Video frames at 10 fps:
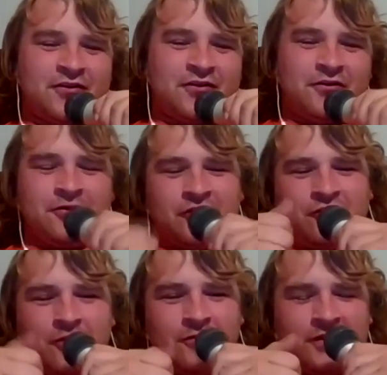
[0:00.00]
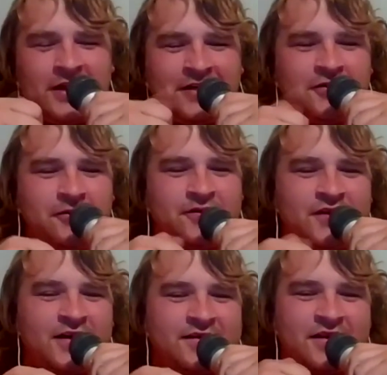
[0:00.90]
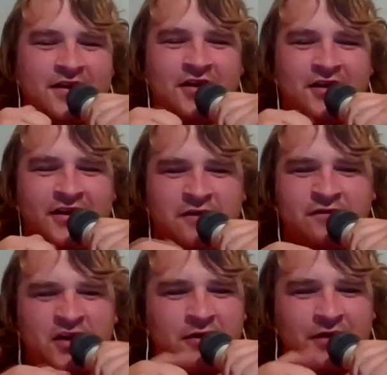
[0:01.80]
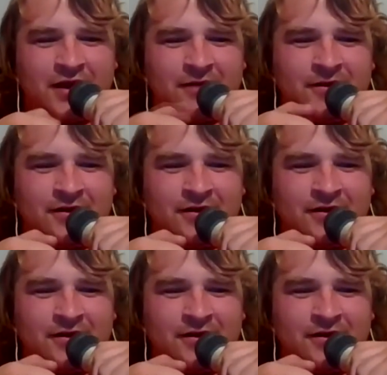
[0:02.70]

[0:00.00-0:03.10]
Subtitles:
control, like two sticks, like a video game does.